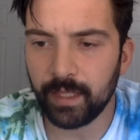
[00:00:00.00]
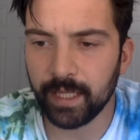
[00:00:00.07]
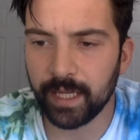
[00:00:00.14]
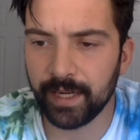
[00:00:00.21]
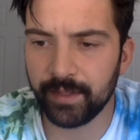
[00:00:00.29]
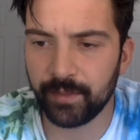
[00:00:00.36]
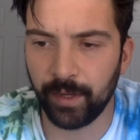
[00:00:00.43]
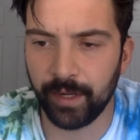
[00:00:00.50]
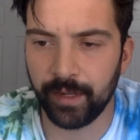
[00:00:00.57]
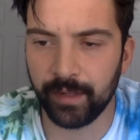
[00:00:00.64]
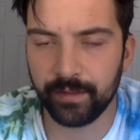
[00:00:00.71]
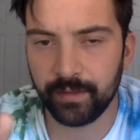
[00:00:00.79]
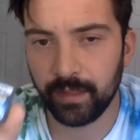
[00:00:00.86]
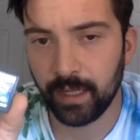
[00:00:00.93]
is what it
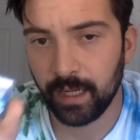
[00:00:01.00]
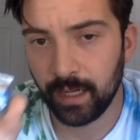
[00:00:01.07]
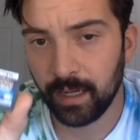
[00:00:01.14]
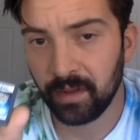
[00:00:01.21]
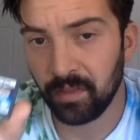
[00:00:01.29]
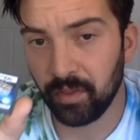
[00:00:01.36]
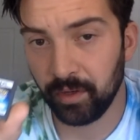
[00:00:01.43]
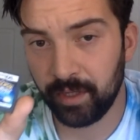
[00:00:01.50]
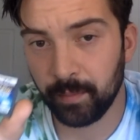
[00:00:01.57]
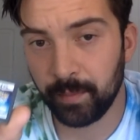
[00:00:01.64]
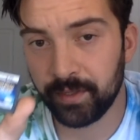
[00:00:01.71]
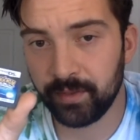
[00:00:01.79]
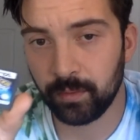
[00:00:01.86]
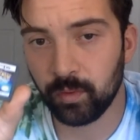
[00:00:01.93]
is. there could
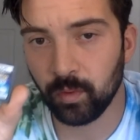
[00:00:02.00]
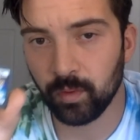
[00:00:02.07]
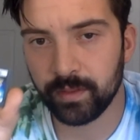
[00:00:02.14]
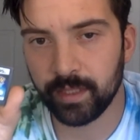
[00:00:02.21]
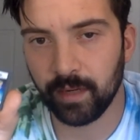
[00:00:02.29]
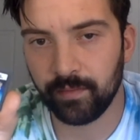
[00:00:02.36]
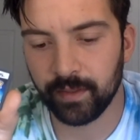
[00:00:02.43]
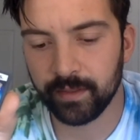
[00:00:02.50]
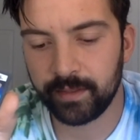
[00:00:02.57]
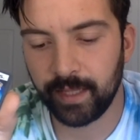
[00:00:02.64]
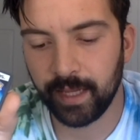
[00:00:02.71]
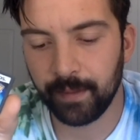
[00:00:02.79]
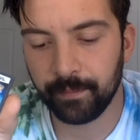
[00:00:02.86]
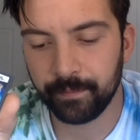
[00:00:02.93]
be some cool stuff in this
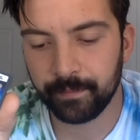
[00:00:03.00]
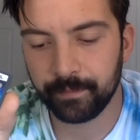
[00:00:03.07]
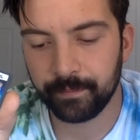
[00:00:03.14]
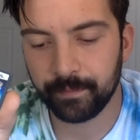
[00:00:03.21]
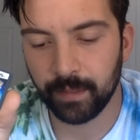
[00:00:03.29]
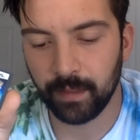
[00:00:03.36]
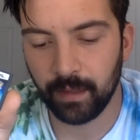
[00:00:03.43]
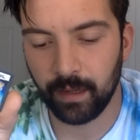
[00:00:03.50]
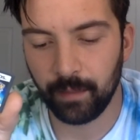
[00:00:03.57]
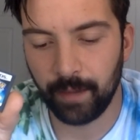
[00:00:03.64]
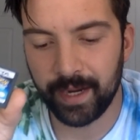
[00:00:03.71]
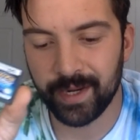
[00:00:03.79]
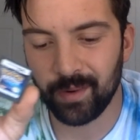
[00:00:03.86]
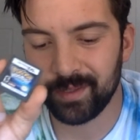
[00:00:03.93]
game.
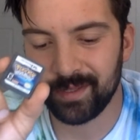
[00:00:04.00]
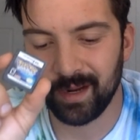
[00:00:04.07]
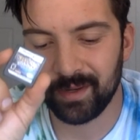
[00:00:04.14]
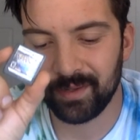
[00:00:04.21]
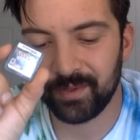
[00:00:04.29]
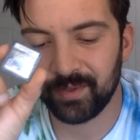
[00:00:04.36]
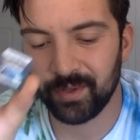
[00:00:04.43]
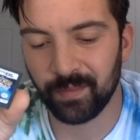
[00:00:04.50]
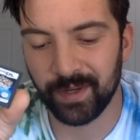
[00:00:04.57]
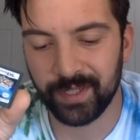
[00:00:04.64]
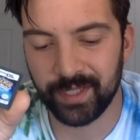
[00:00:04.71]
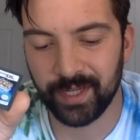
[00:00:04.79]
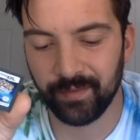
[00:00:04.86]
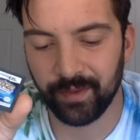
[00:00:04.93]
I know it's not too
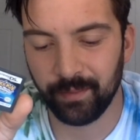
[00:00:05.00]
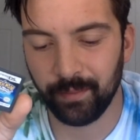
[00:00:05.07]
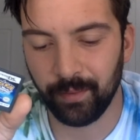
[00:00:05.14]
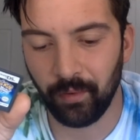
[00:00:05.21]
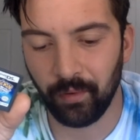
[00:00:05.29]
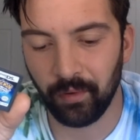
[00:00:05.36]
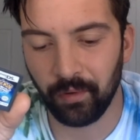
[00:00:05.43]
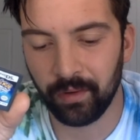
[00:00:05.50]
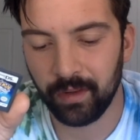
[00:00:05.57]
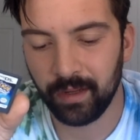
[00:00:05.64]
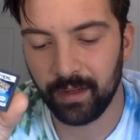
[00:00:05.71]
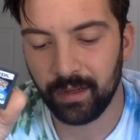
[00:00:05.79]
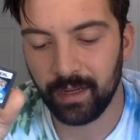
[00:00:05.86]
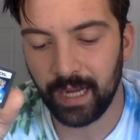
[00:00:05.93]
much different than Pearl.
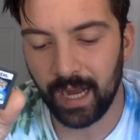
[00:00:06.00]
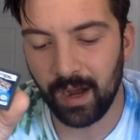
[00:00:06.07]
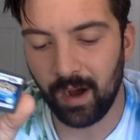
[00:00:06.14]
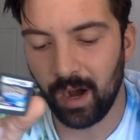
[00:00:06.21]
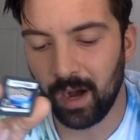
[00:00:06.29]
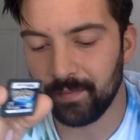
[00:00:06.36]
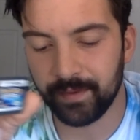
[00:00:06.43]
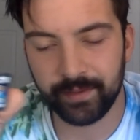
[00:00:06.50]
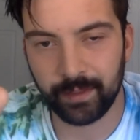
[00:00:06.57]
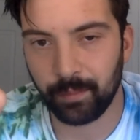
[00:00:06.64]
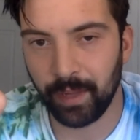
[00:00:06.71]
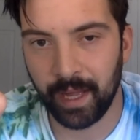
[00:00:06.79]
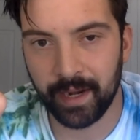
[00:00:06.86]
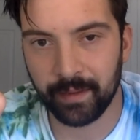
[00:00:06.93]
Obviously,
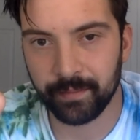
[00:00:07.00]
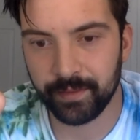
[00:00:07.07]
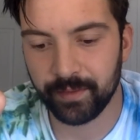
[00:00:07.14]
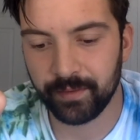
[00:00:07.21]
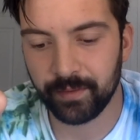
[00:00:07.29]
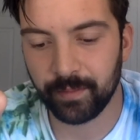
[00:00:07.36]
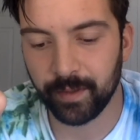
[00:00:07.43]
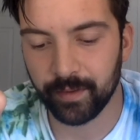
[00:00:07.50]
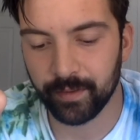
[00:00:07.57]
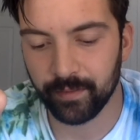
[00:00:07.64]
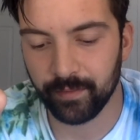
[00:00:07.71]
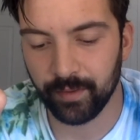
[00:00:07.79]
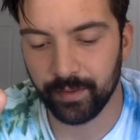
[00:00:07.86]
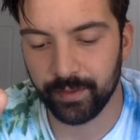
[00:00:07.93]
Platinum's the superior
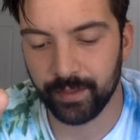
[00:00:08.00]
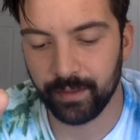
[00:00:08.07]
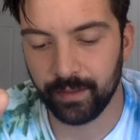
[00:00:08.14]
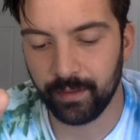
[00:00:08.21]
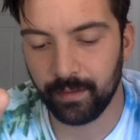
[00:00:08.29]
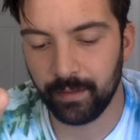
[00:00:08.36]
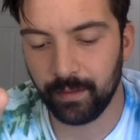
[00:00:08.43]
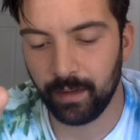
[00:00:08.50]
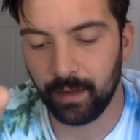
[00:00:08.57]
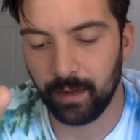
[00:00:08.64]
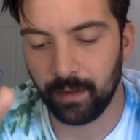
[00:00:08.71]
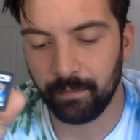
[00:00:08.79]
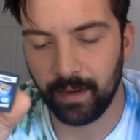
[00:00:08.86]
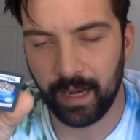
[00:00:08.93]
version.
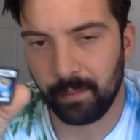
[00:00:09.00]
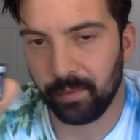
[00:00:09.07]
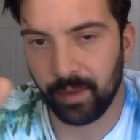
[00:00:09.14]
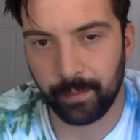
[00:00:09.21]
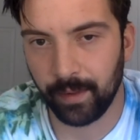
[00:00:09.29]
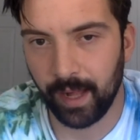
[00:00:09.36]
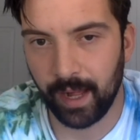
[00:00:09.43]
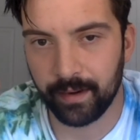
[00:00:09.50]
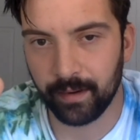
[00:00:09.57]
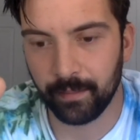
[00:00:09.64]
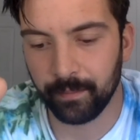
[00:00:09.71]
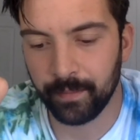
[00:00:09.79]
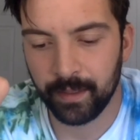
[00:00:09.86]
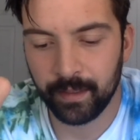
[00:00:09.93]
I play
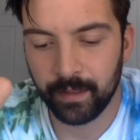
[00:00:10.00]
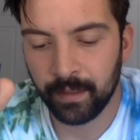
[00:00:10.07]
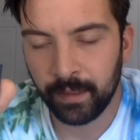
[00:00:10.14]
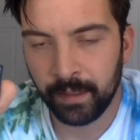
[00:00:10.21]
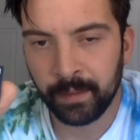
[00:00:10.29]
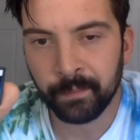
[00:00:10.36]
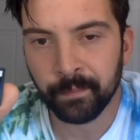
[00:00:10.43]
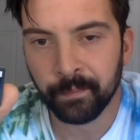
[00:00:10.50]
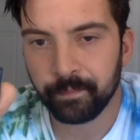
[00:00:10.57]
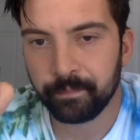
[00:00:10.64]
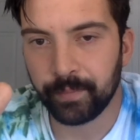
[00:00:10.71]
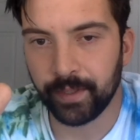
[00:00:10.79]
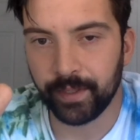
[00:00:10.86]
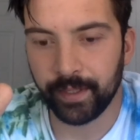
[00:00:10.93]
Platinum,
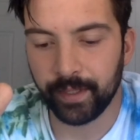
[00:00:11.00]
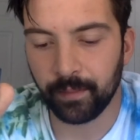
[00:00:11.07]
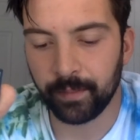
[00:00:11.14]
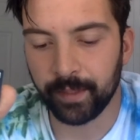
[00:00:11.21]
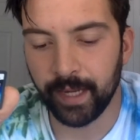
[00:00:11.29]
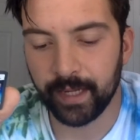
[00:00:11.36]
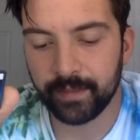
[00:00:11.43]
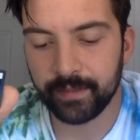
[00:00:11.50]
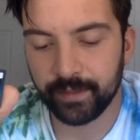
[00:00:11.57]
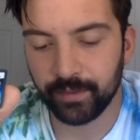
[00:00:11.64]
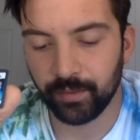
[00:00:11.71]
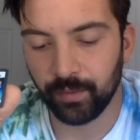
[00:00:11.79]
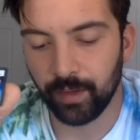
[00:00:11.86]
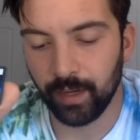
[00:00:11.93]
but it'll be nice
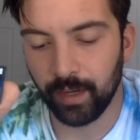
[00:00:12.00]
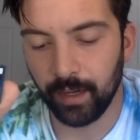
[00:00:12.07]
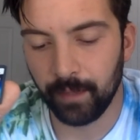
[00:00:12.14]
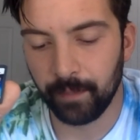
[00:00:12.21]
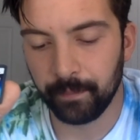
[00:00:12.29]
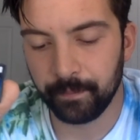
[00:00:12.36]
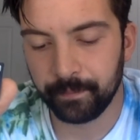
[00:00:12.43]
to